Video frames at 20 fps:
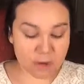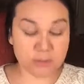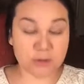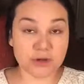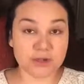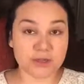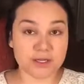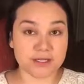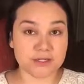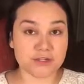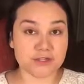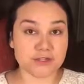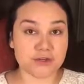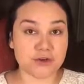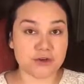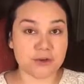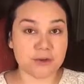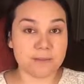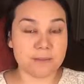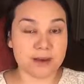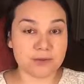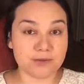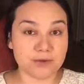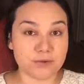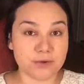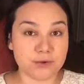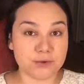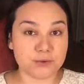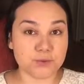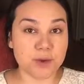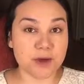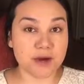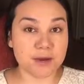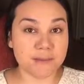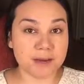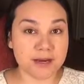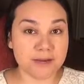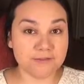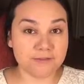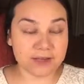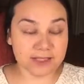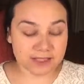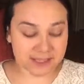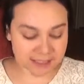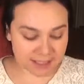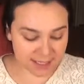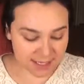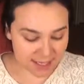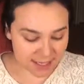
more thing to show you about the rose water benefits